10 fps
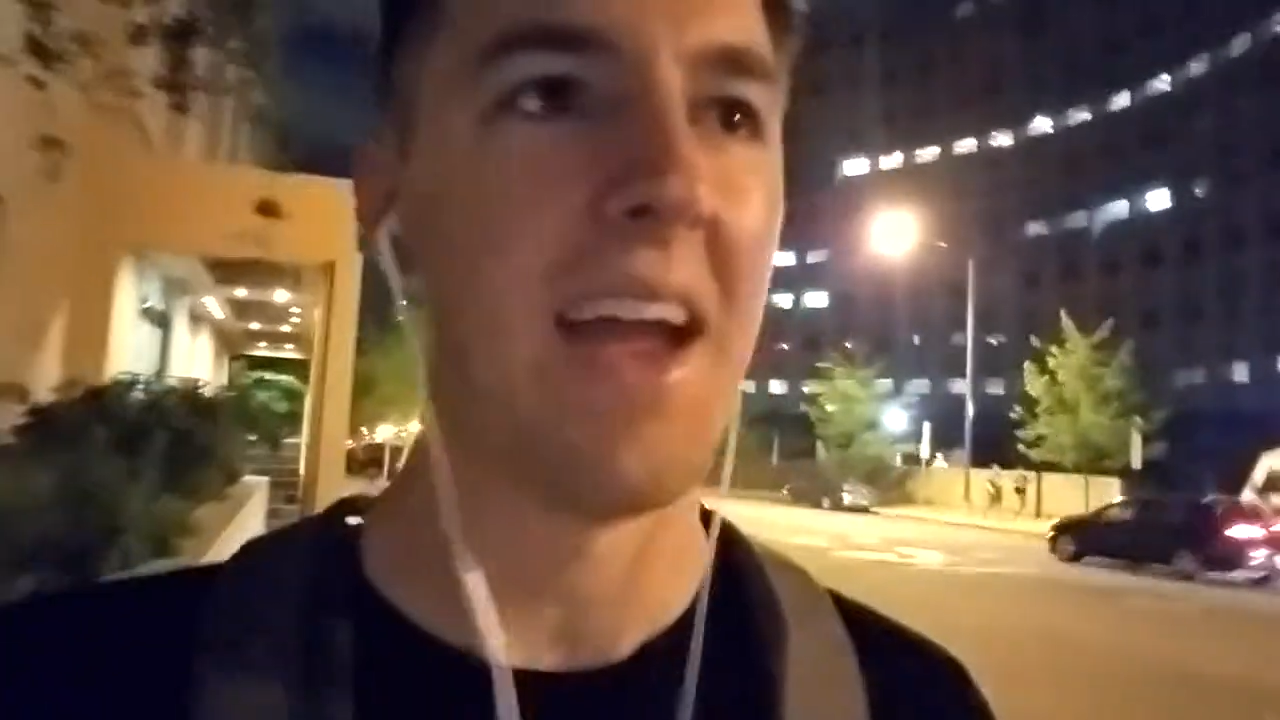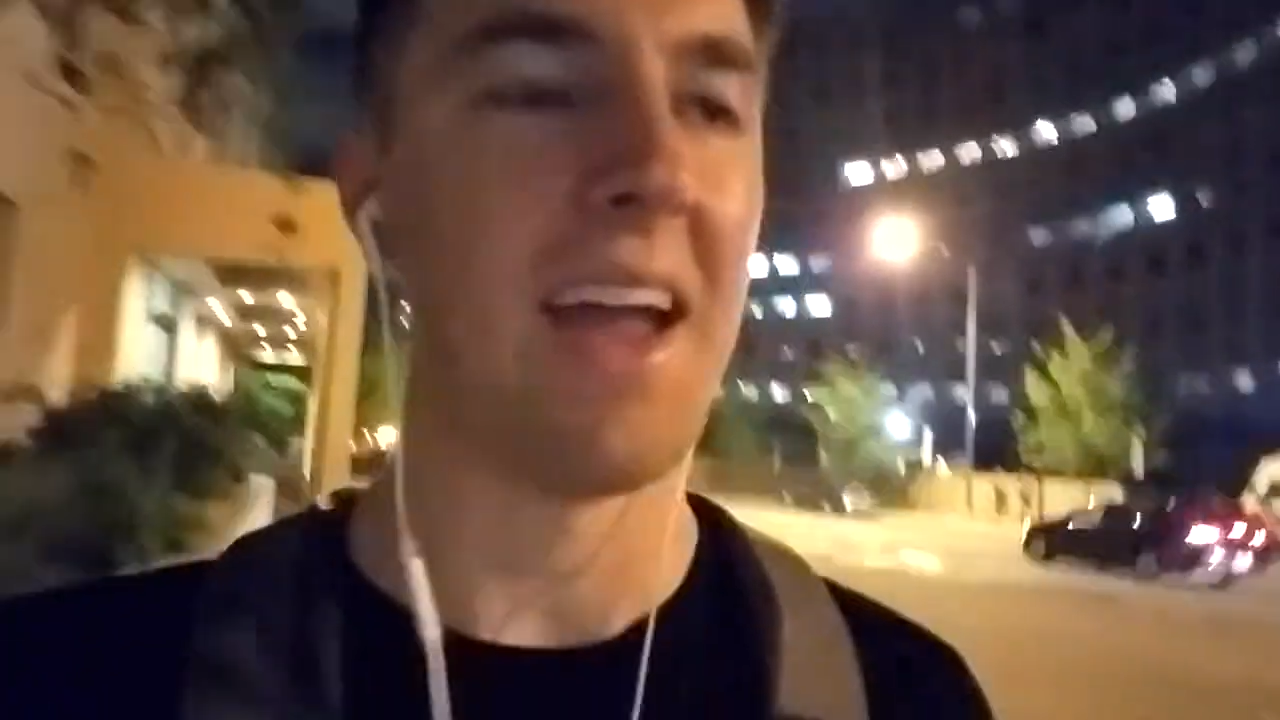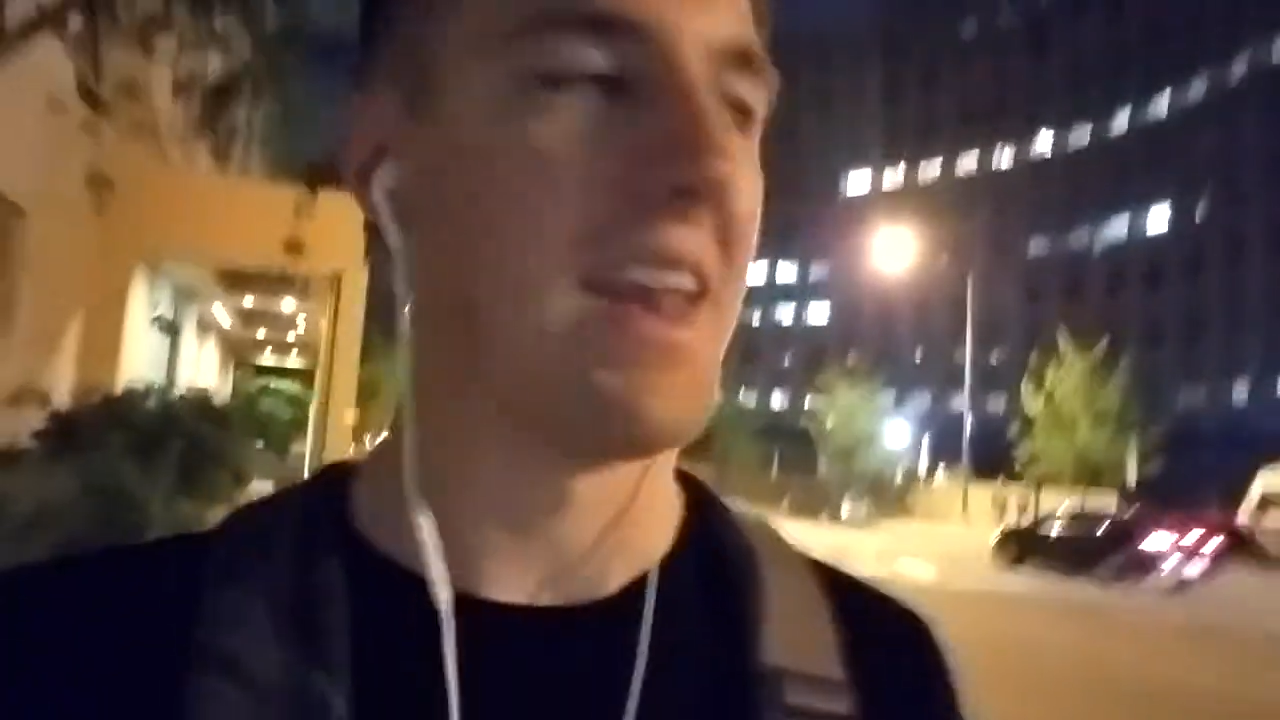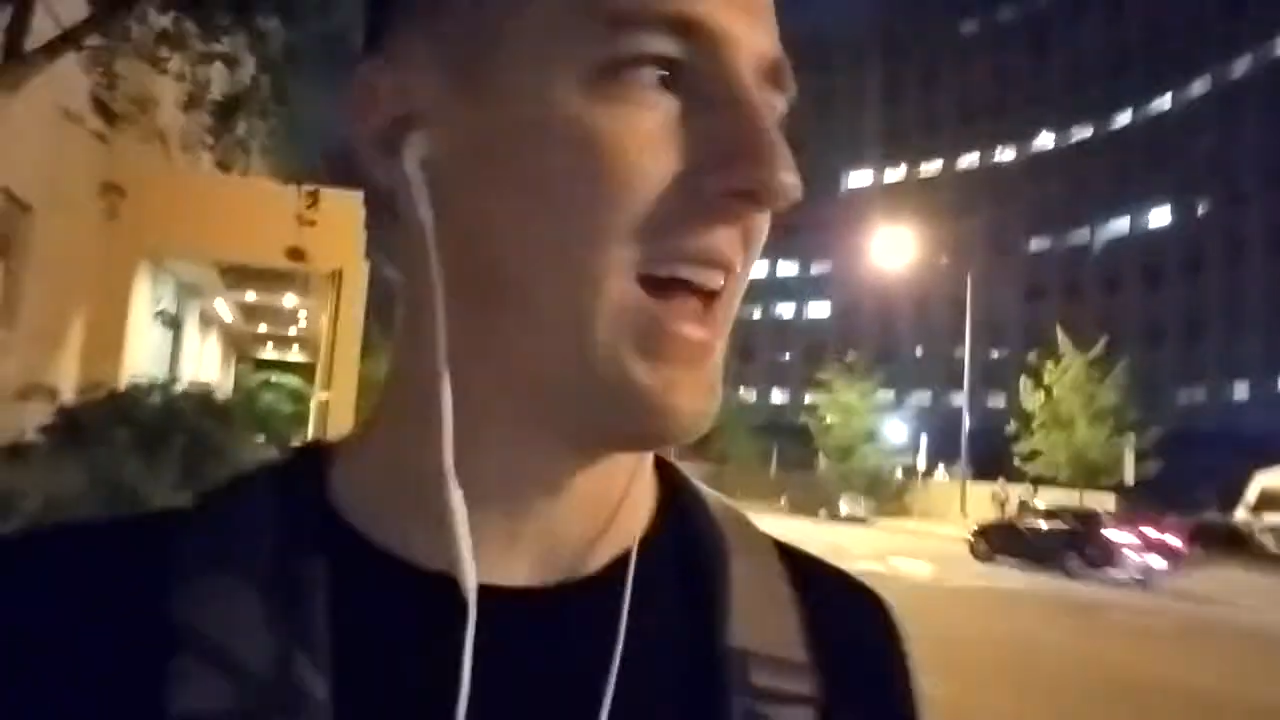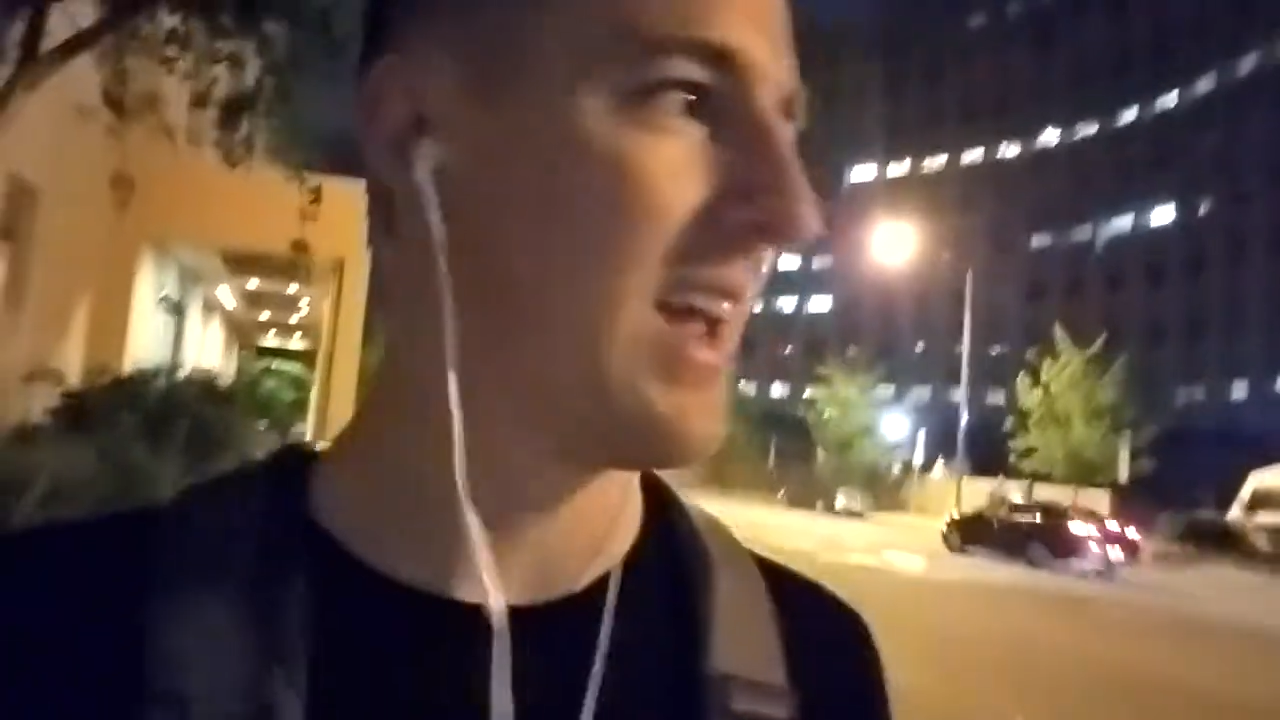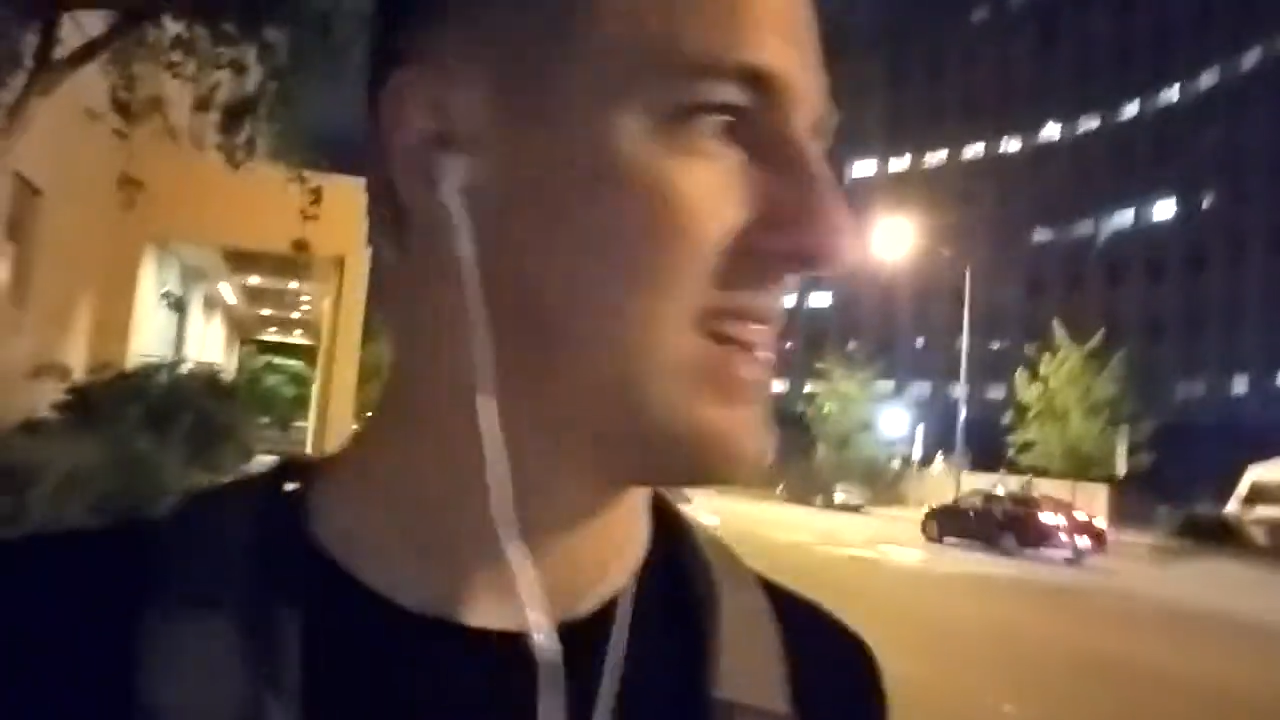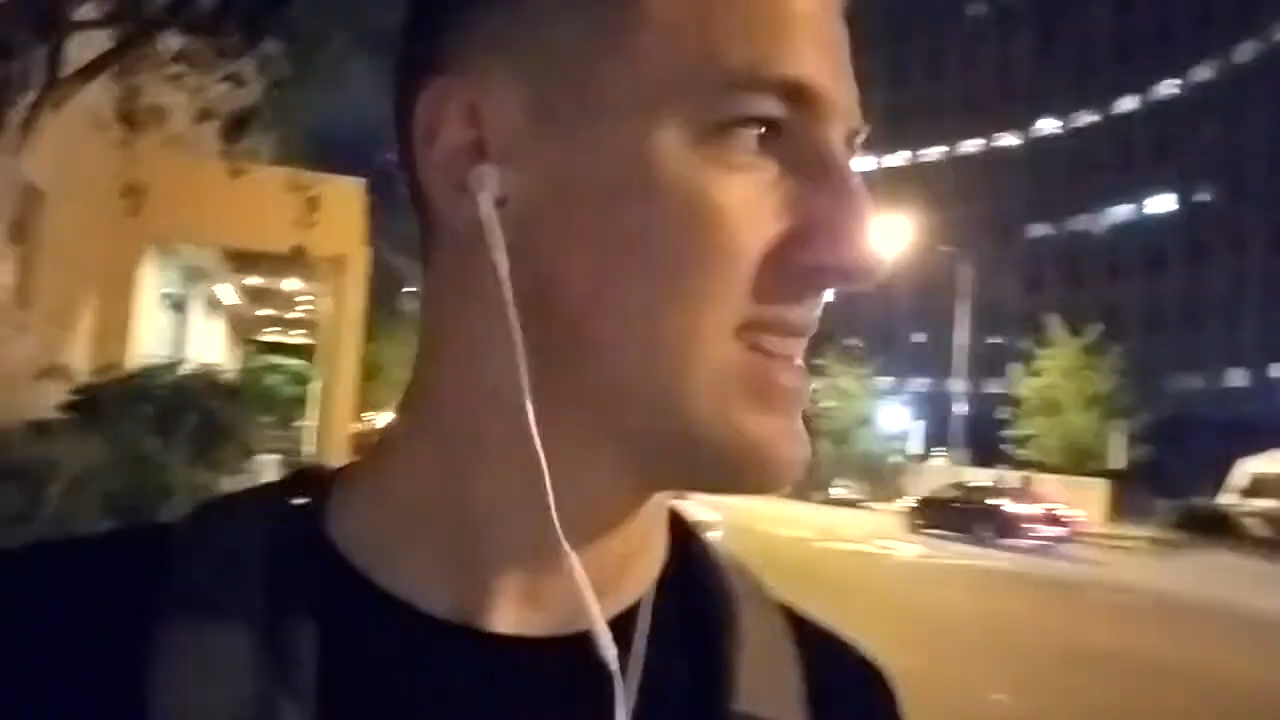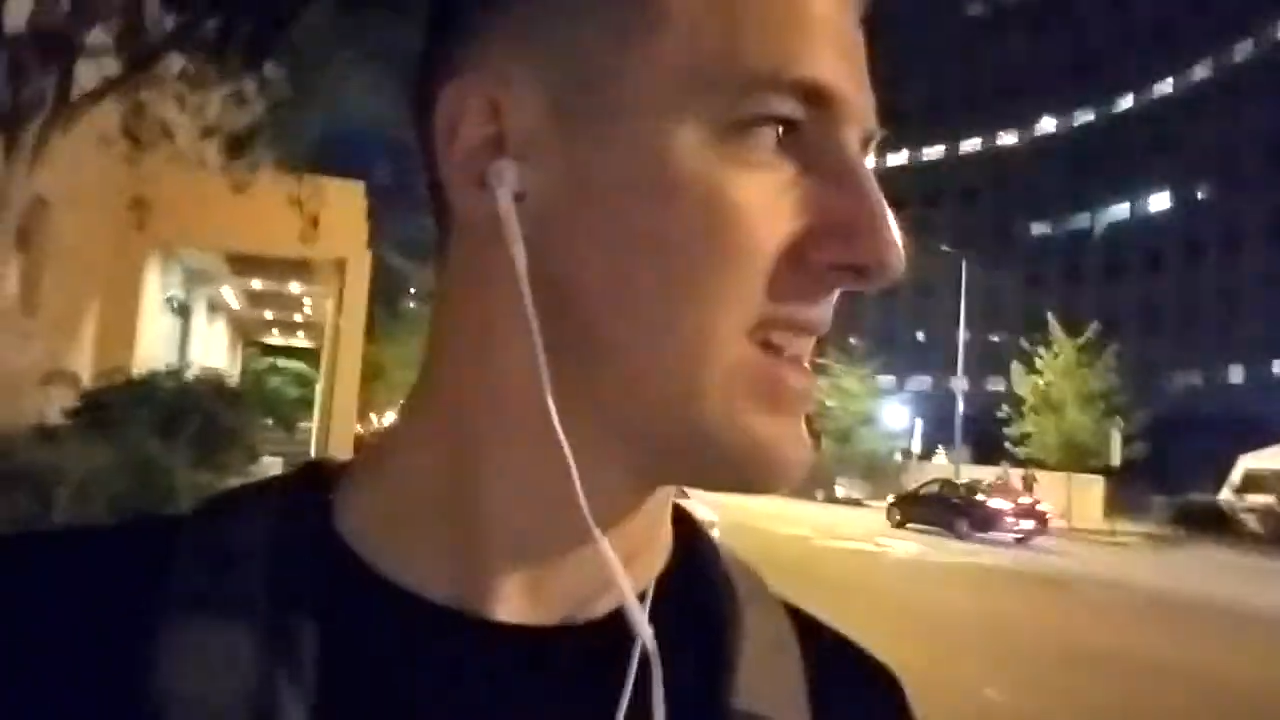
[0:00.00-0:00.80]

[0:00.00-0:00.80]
at night.